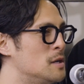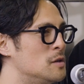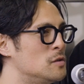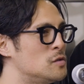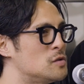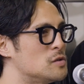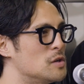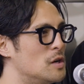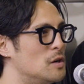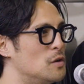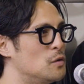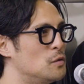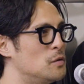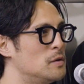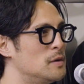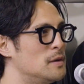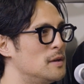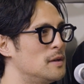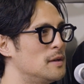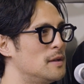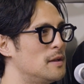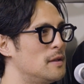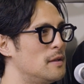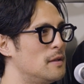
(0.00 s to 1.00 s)
So
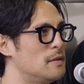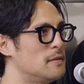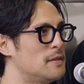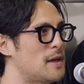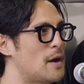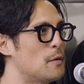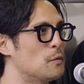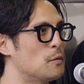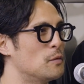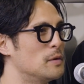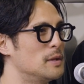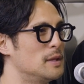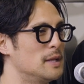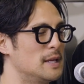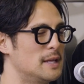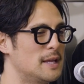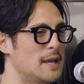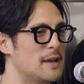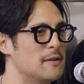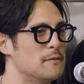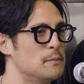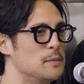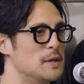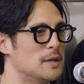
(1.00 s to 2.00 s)
that really
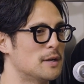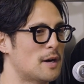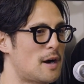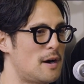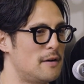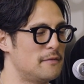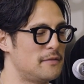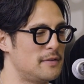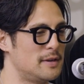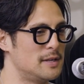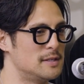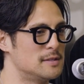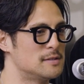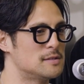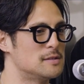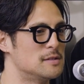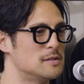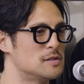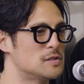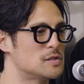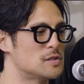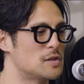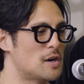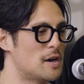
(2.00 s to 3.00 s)
gave me confidence to
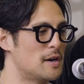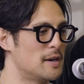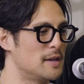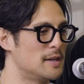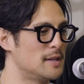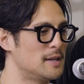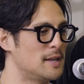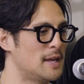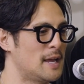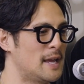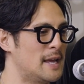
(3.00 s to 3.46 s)
start it.